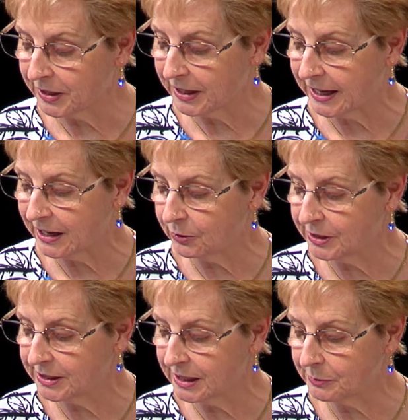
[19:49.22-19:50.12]
how he
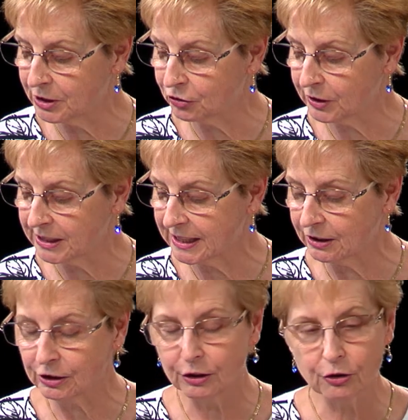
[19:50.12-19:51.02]
demonstrates how
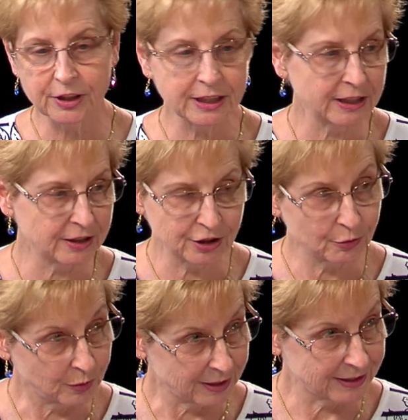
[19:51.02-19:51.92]
close he is to
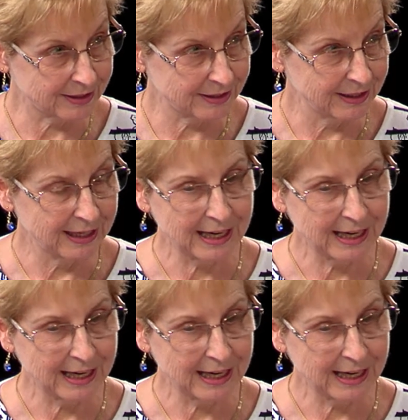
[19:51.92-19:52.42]
us. Yes.